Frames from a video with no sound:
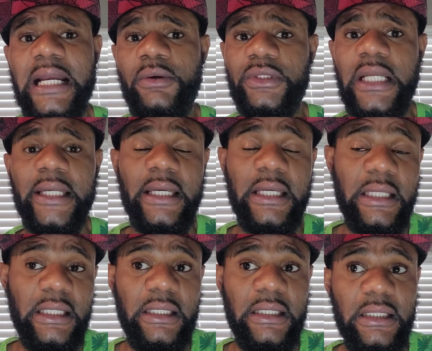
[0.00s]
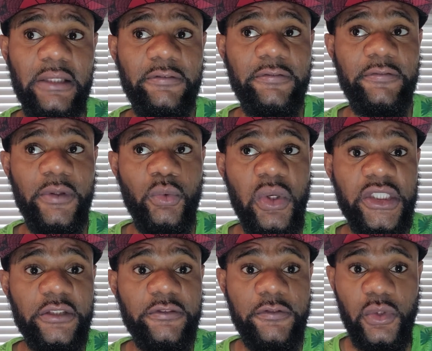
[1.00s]
I was like, if it
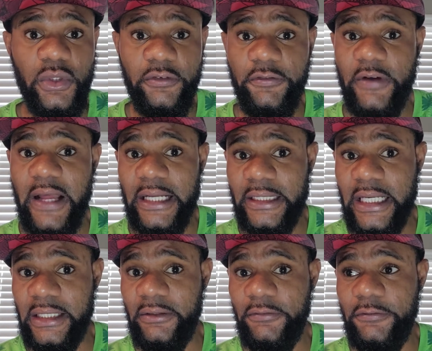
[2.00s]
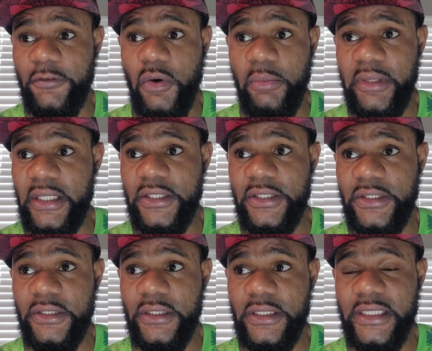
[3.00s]
wasn't for the fact that the 4 minutes
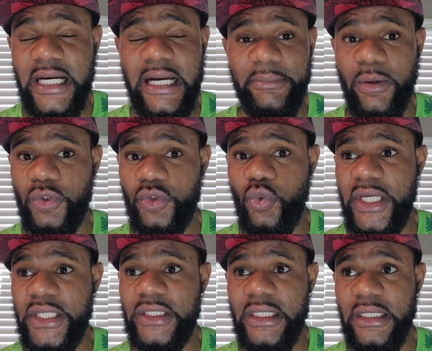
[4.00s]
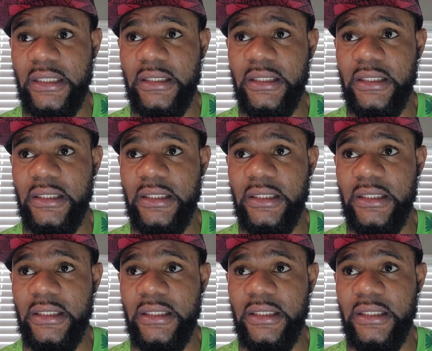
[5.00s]
time that was wasting,